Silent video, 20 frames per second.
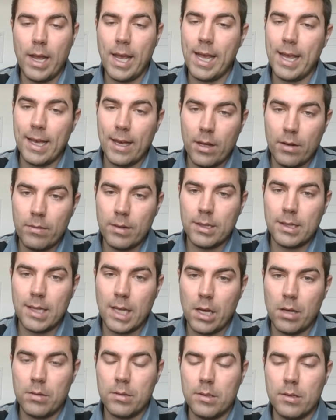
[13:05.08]

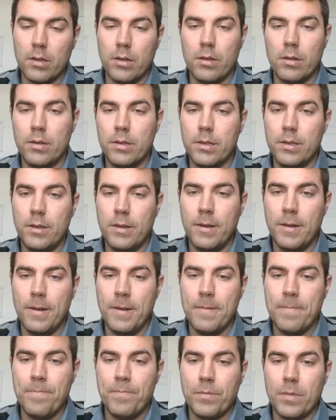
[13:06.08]
$800,000,
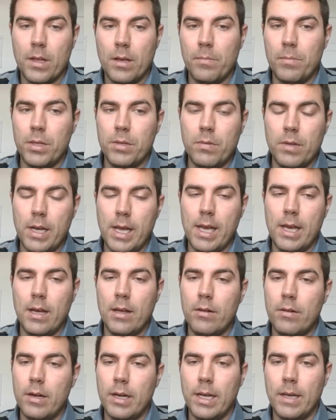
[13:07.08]
between
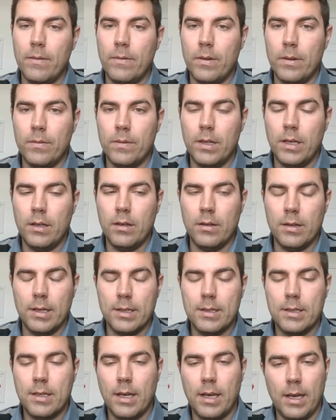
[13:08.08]
800 and 850. Let's
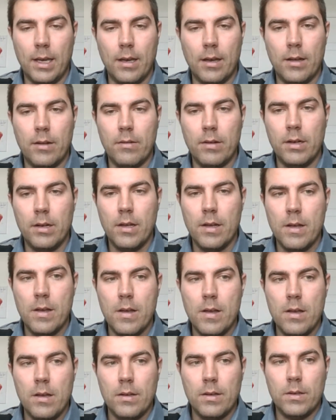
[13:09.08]
say 800.
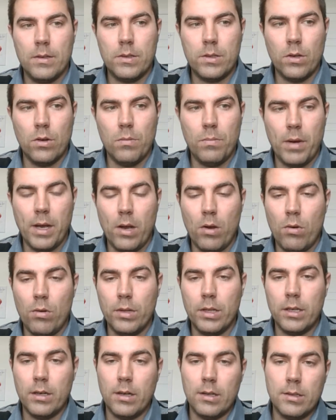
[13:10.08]
So by
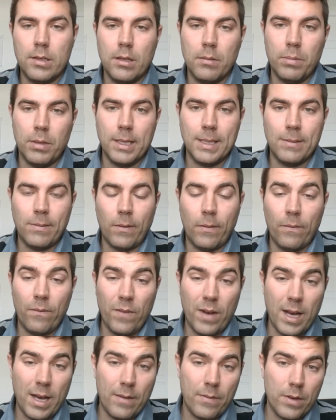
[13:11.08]
holding on to the place for
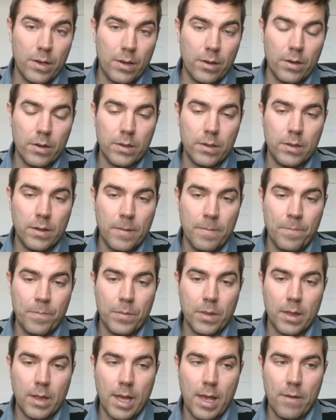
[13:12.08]
5 years,
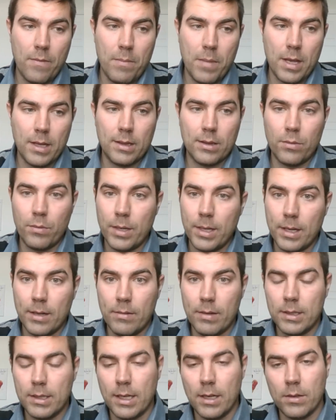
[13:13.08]
they've made
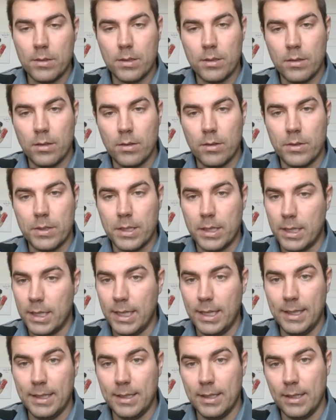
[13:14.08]
$300,000
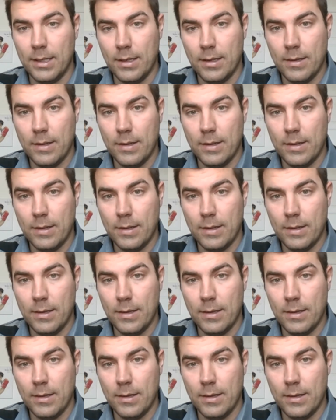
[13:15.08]
easy.